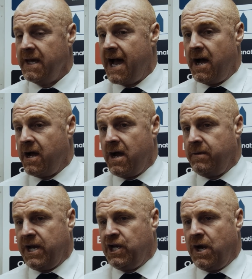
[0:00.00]
Yeah,
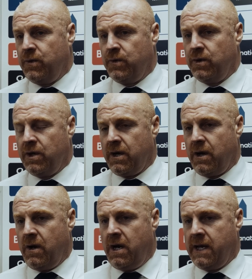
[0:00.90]
you know.
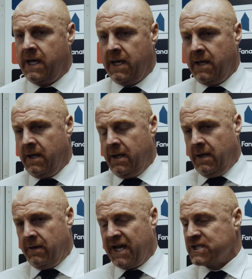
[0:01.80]

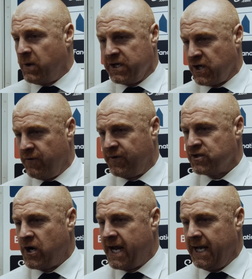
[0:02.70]
That's why it's so
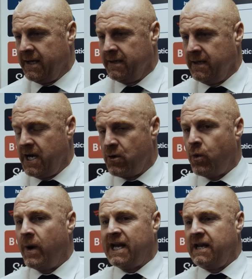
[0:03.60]
frustrating, you know, how
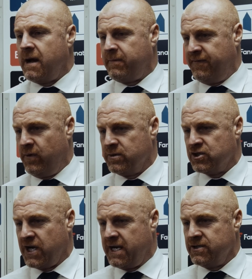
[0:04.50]
quickly that performance
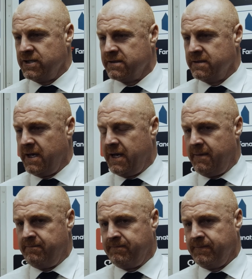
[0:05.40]
changes,
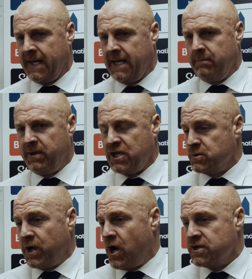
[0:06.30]
because
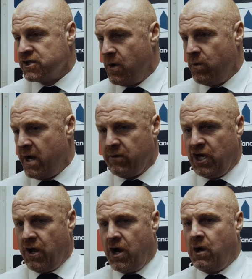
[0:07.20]
we're going so well. You
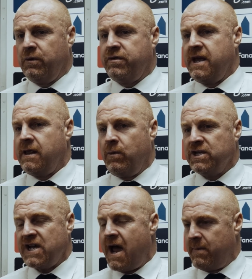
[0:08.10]
know, the whole thing that we
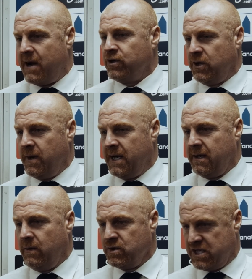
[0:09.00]
set about
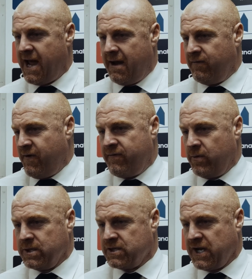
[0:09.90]
doing was there for
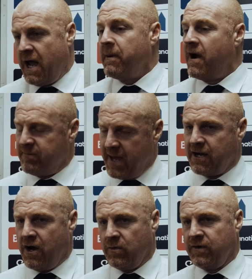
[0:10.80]
everyone to see, apart from their
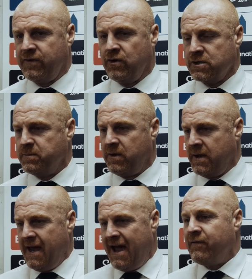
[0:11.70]
goal, of course, but
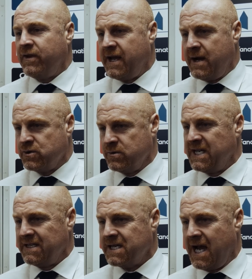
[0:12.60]
everything else was
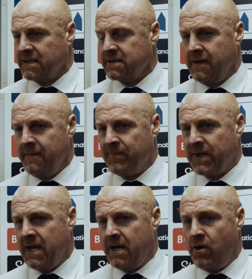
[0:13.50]
intact. And